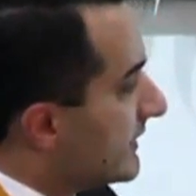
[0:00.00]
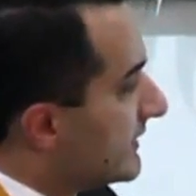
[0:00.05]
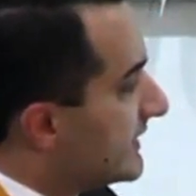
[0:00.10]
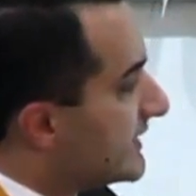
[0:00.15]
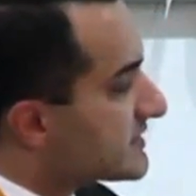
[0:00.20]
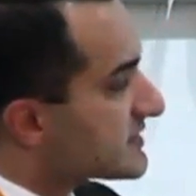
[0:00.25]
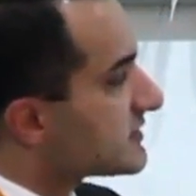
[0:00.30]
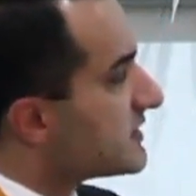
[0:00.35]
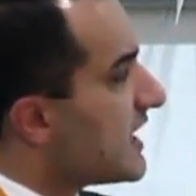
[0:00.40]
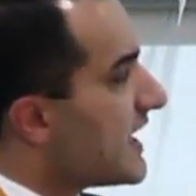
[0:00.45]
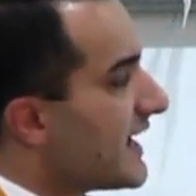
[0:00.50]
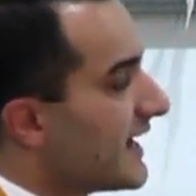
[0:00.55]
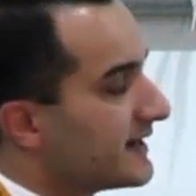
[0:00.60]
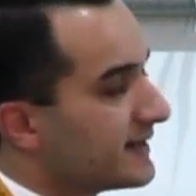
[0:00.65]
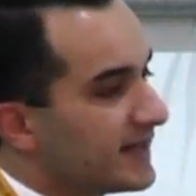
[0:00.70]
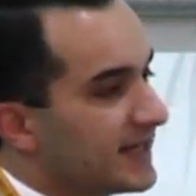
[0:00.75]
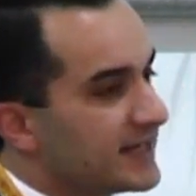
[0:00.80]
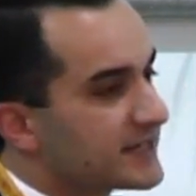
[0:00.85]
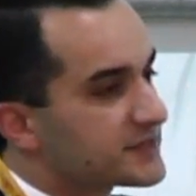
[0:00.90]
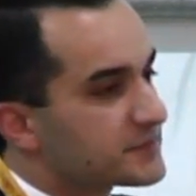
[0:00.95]
This slide
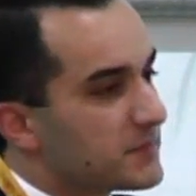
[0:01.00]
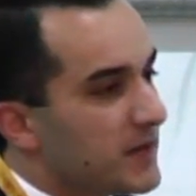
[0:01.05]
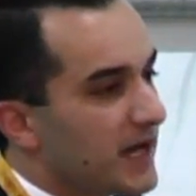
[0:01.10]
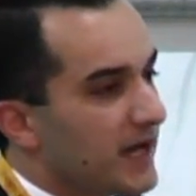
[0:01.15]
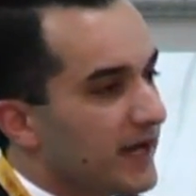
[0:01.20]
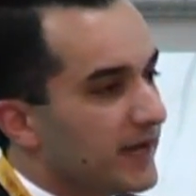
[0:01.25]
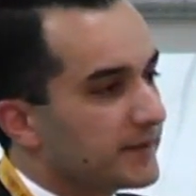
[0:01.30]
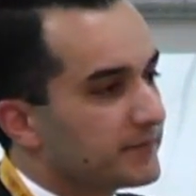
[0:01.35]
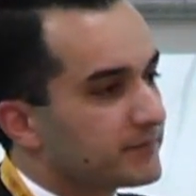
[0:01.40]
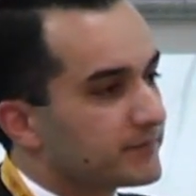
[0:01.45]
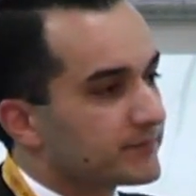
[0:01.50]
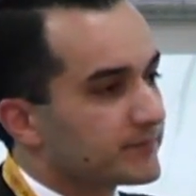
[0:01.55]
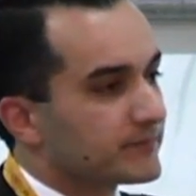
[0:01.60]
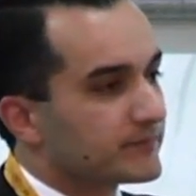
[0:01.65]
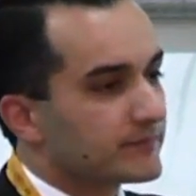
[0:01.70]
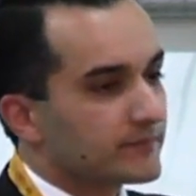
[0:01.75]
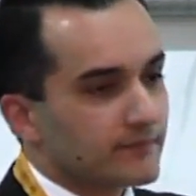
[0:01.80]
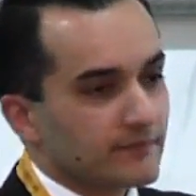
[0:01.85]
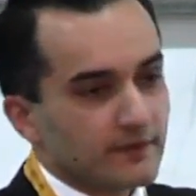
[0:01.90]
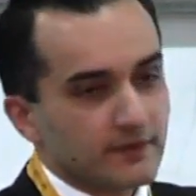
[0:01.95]
is my
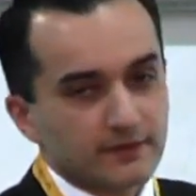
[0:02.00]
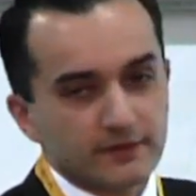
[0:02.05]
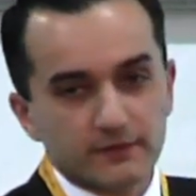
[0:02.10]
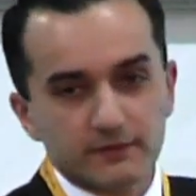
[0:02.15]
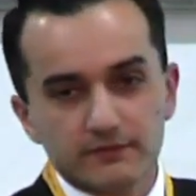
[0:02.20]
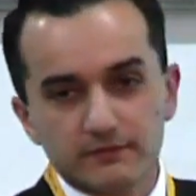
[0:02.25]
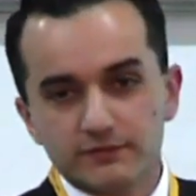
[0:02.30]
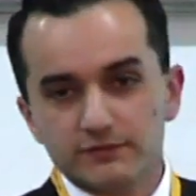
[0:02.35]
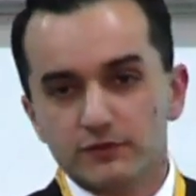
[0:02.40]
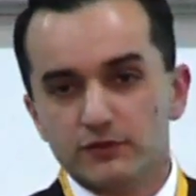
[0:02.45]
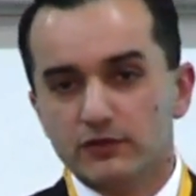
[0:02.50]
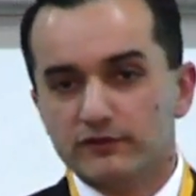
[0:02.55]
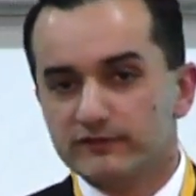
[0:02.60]
sort